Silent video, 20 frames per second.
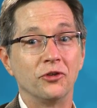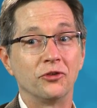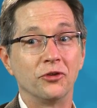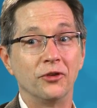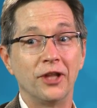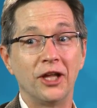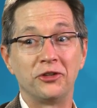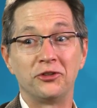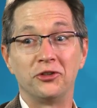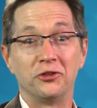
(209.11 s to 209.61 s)

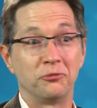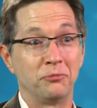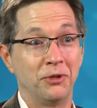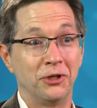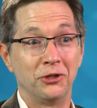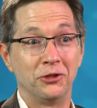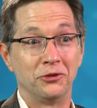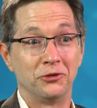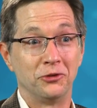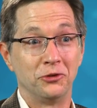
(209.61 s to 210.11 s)
so that's just
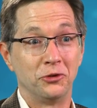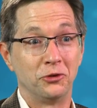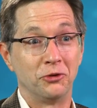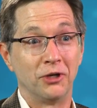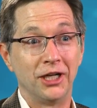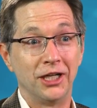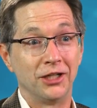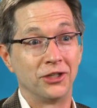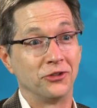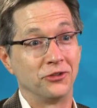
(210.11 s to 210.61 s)
been
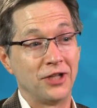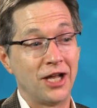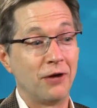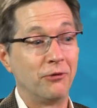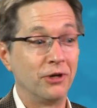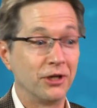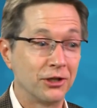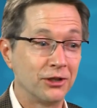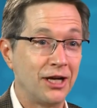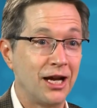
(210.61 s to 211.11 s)
great, because
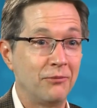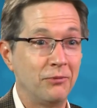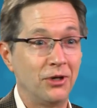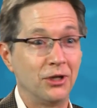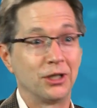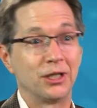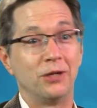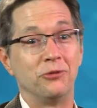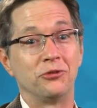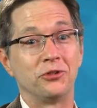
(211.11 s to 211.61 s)
now when a
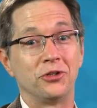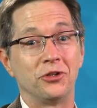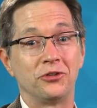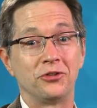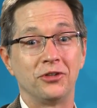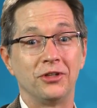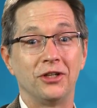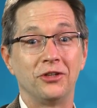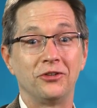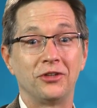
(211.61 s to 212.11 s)
collaborator comes to
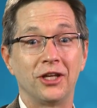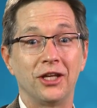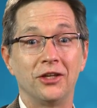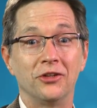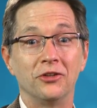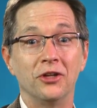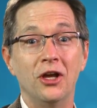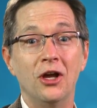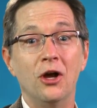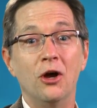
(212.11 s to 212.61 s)
us and they
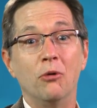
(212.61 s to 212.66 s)
said,